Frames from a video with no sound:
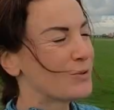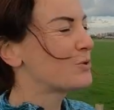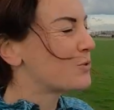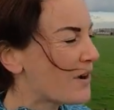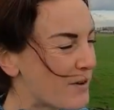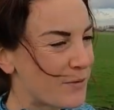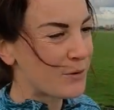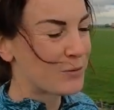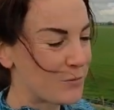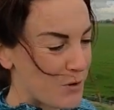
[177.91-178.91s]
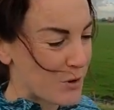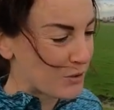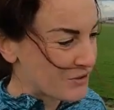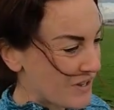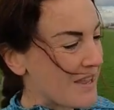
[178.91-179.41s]
to travel the
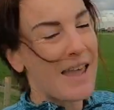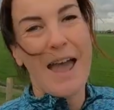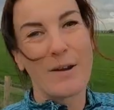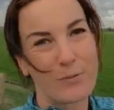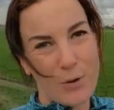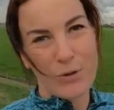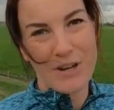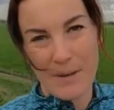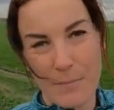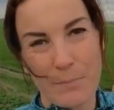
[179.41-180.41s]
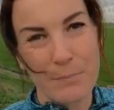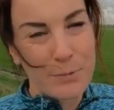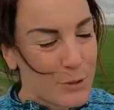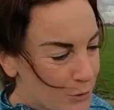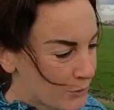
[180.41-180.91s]
world and run in
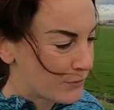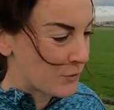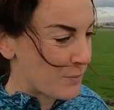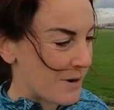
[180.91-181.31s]
beautiful